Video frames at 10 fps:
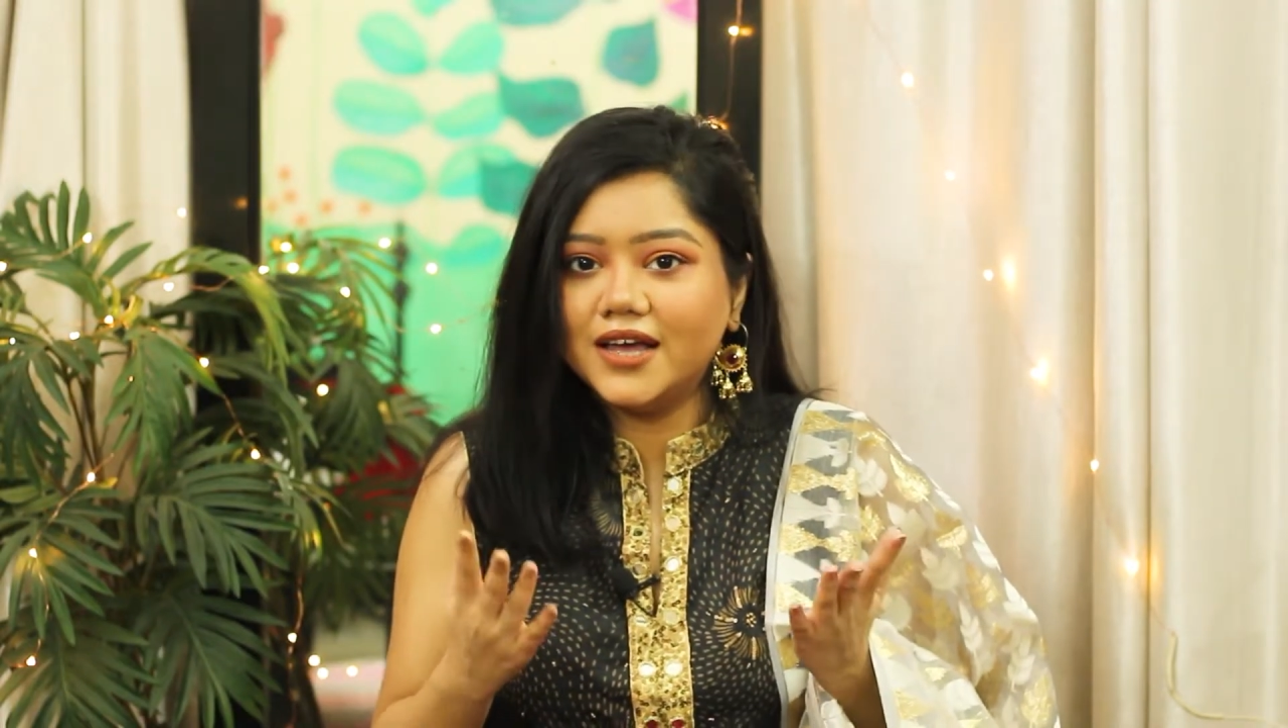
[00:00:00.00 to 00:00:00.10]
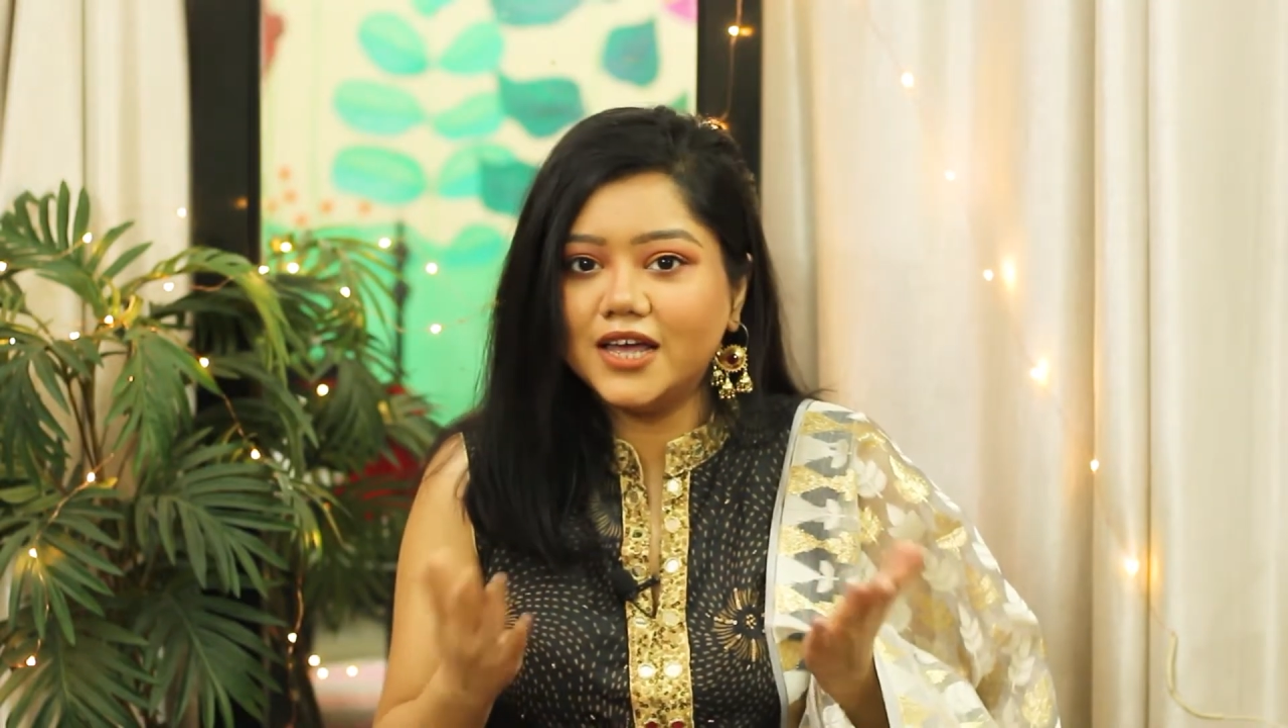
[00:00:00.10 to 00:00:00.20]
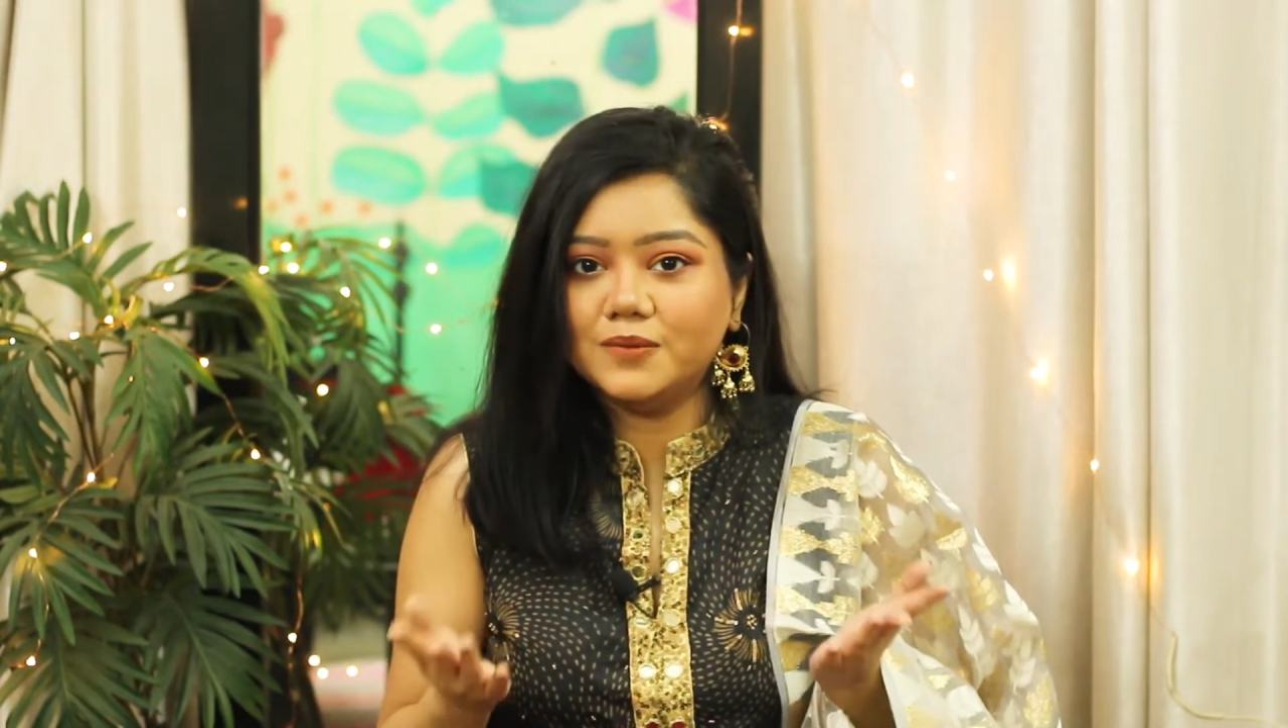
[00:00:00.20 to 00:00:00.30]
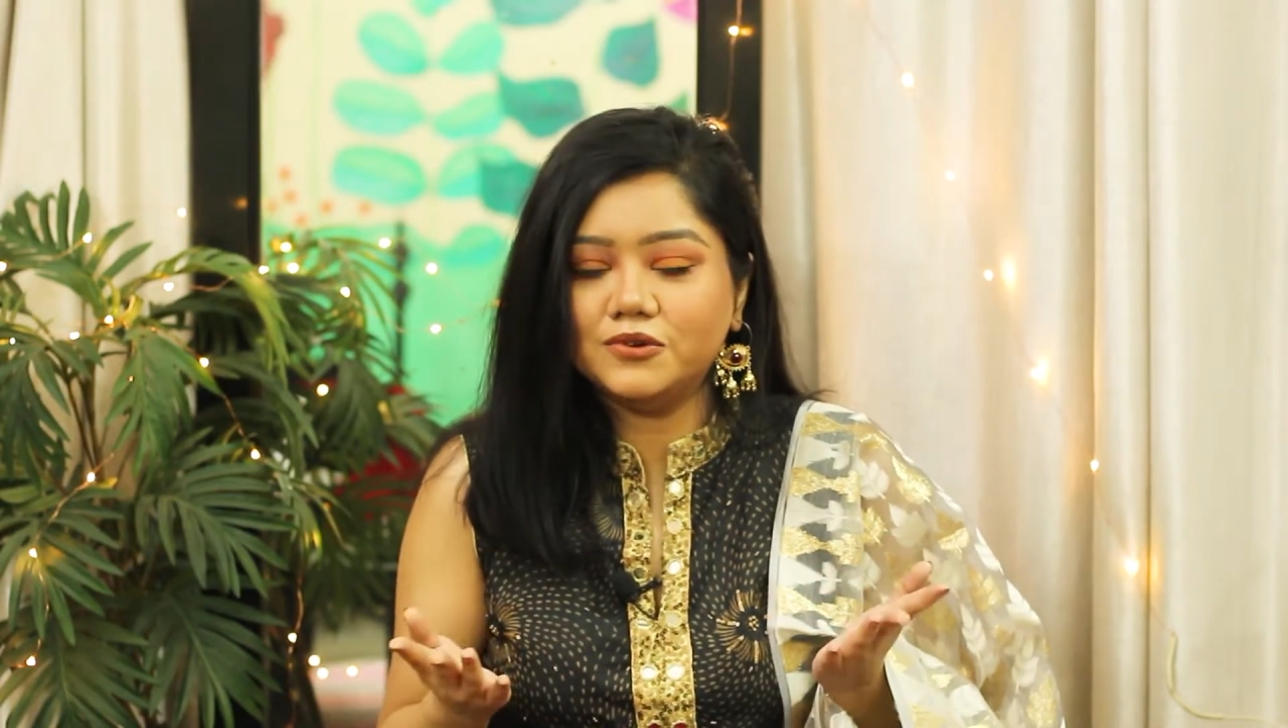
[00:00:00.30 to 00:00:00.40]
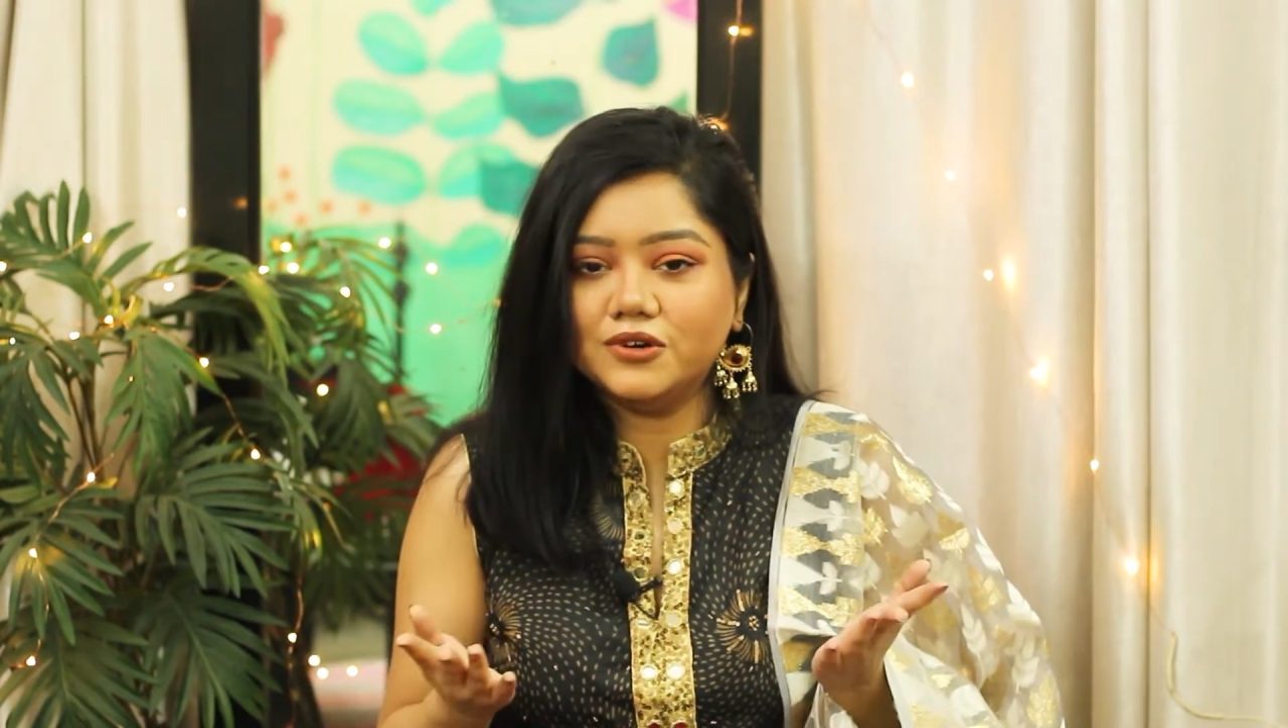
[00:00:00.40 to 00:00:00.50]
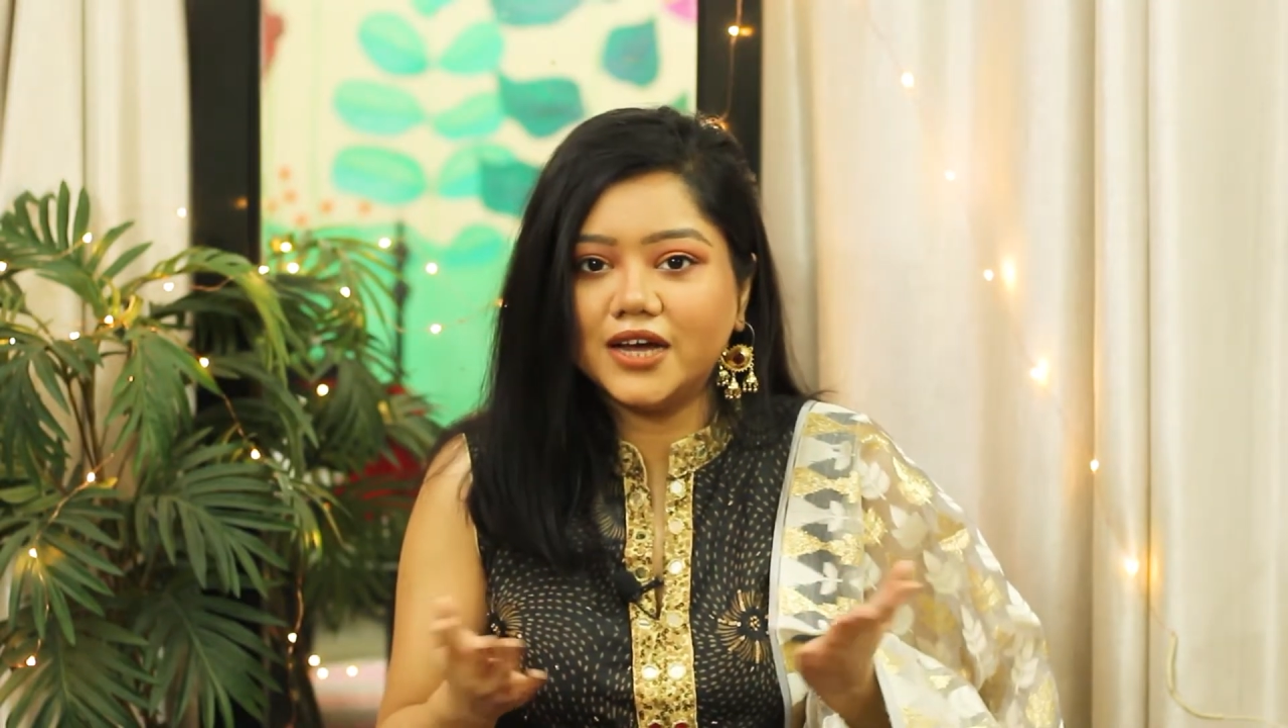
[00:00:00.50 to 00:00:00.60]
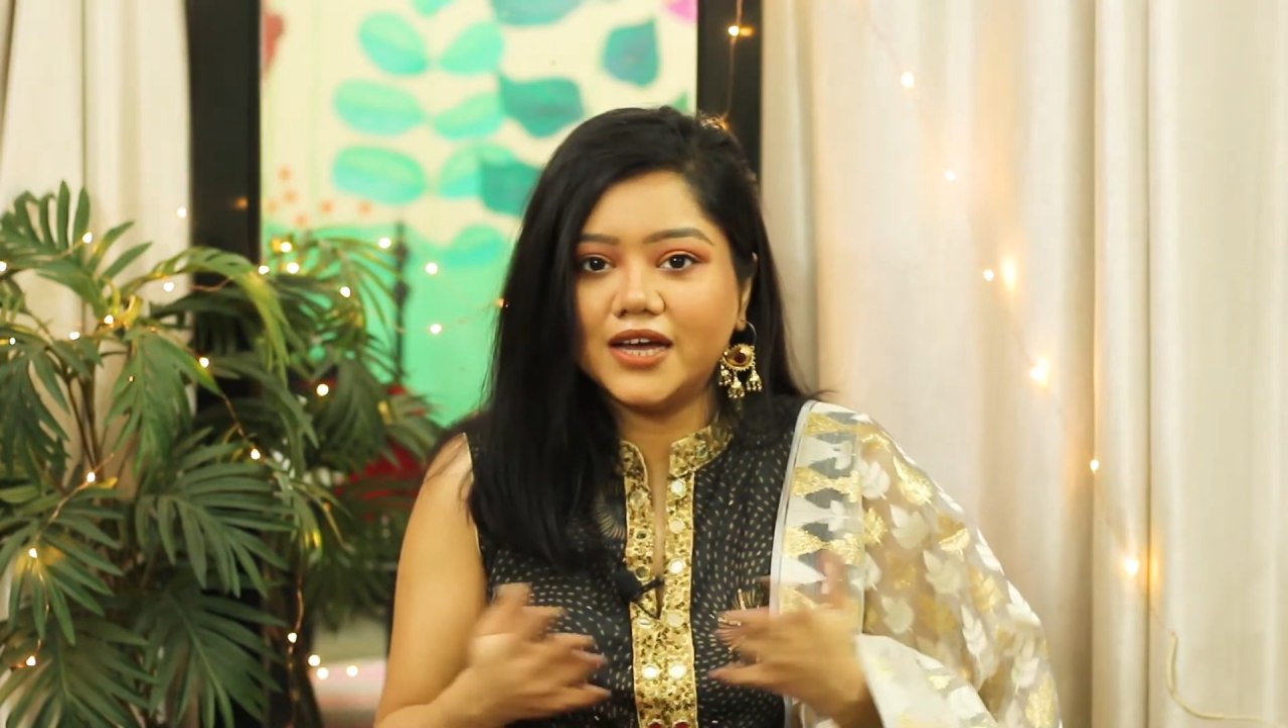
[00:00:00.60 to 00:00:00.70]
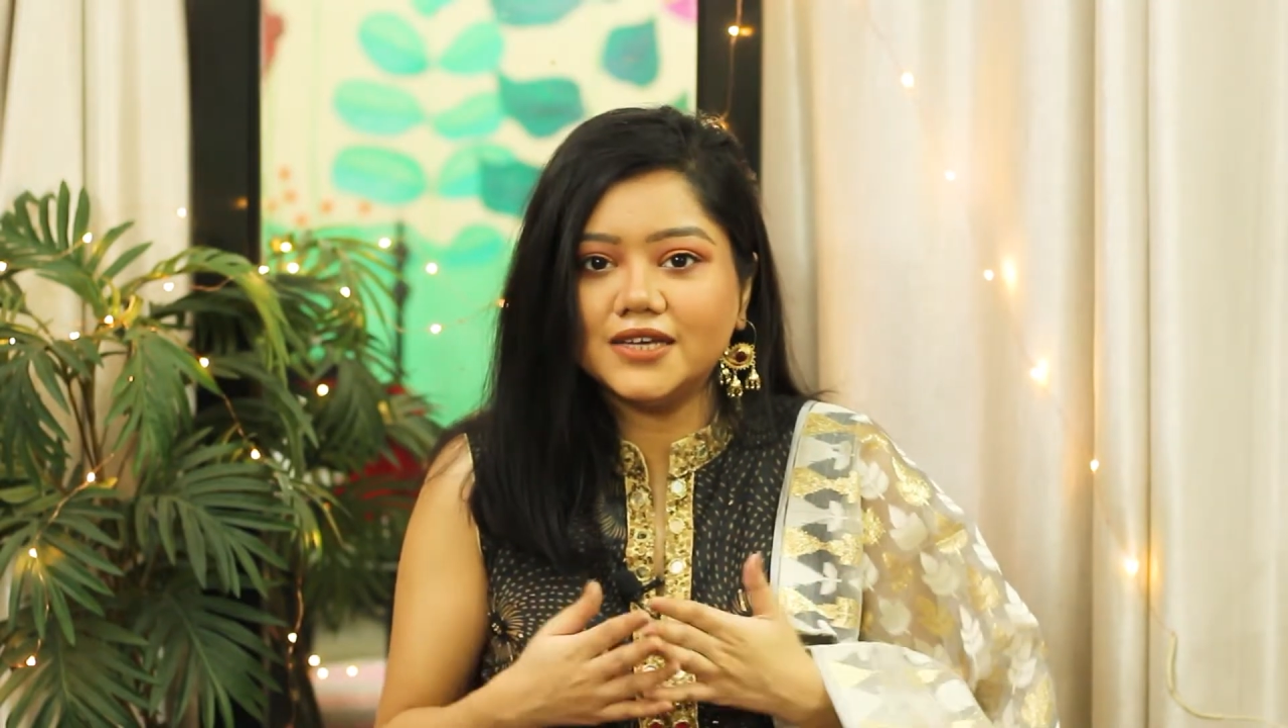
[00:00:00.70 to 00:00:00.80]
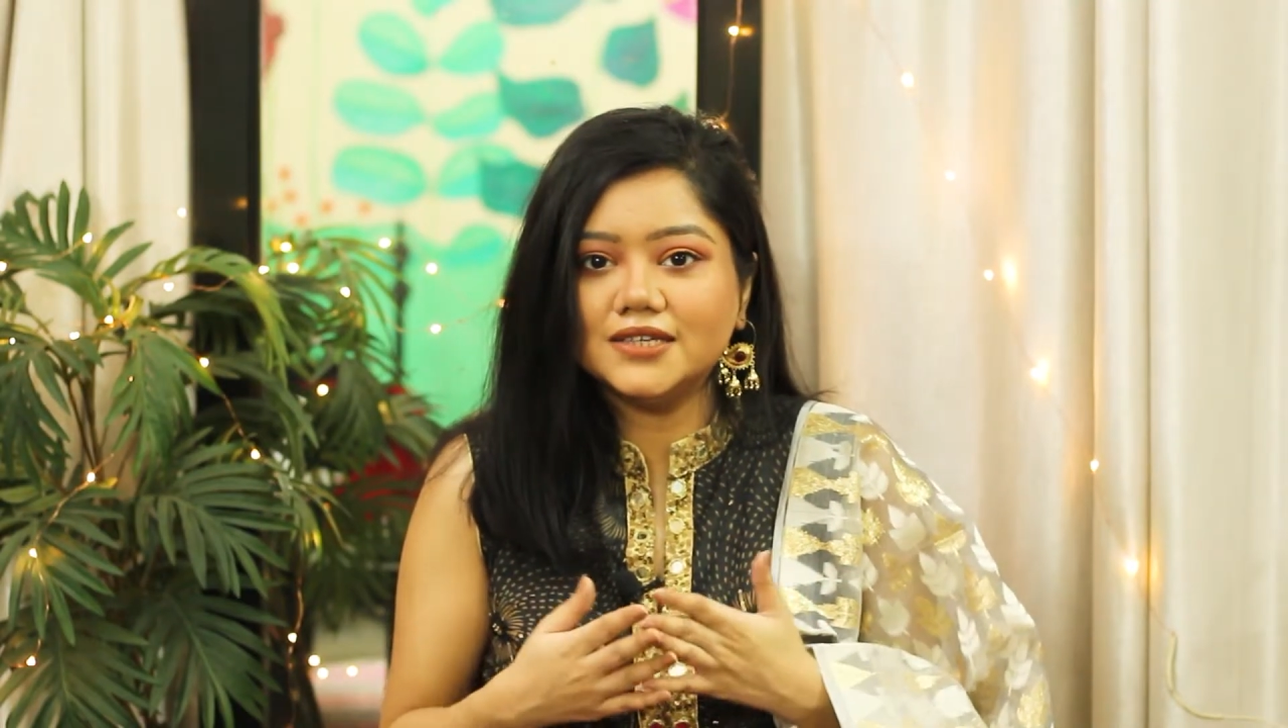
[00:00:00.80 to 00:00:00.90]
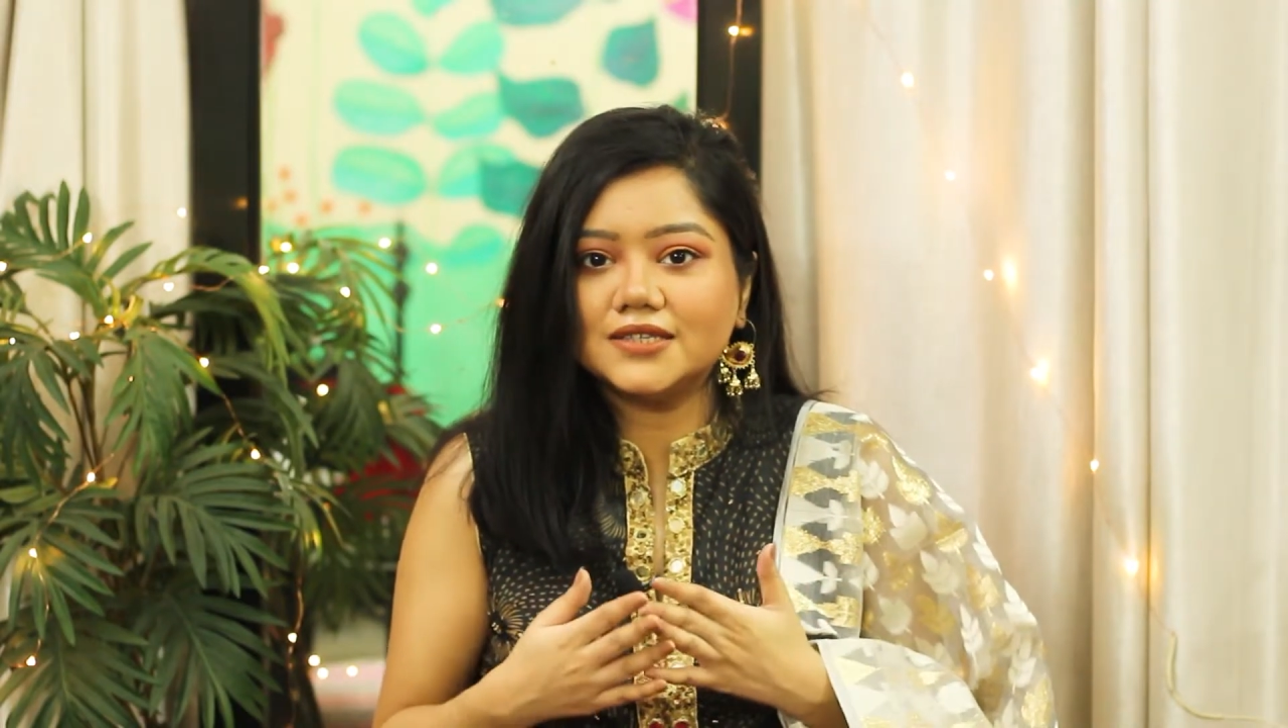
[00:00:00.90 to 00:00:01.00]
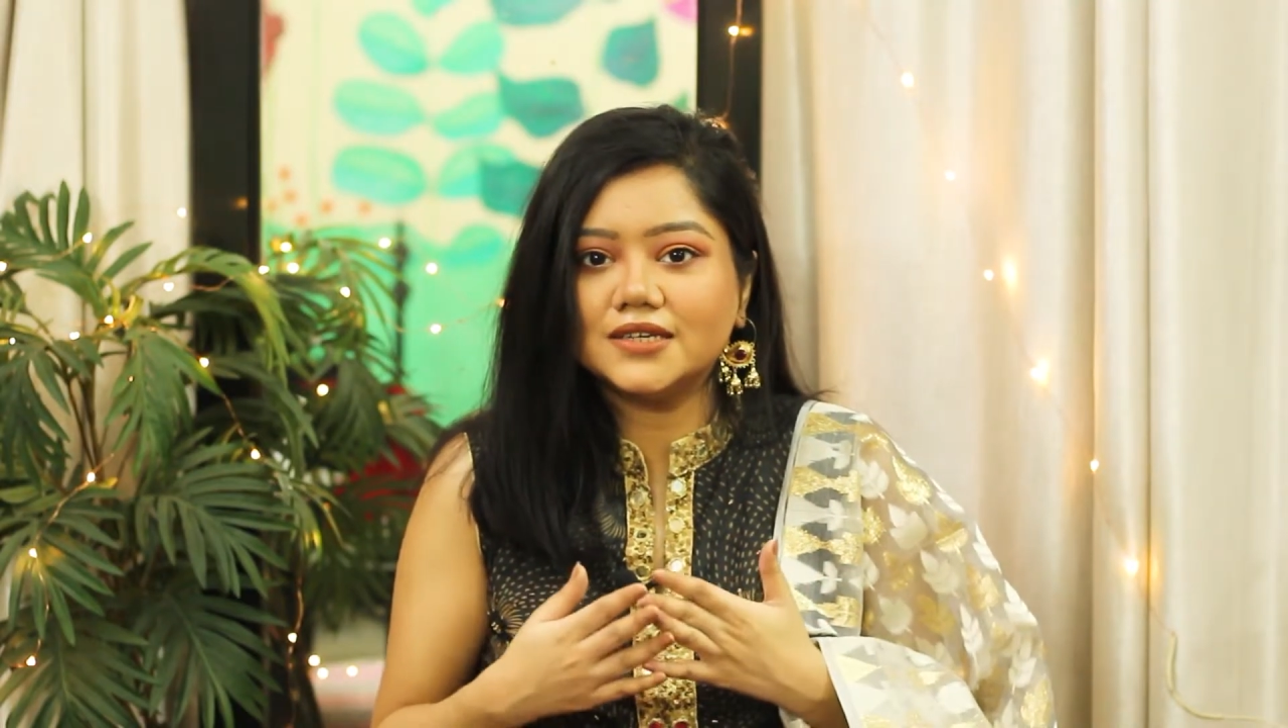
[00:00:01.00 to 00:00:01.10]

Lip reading: help you guys